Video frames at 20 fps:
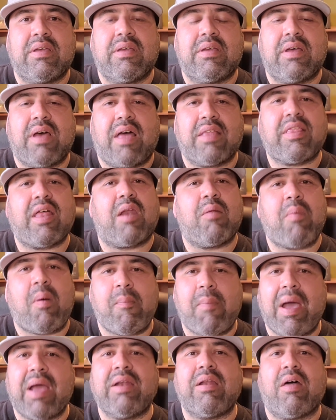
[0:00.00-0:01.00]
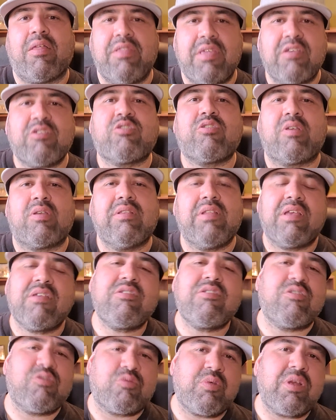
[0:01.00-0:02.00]
I thought in my mind, now this
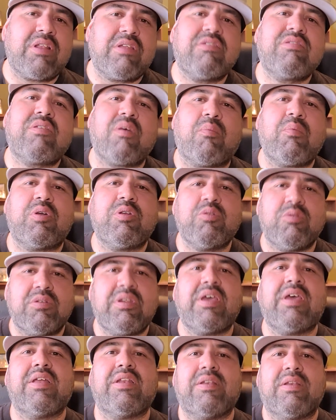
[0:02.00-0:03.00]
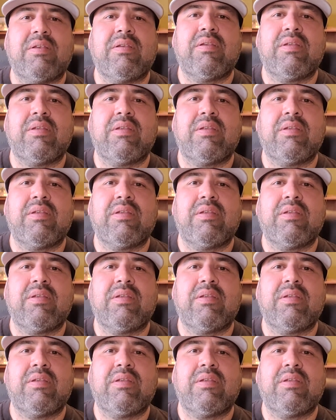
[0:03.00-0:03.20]
is really someone who did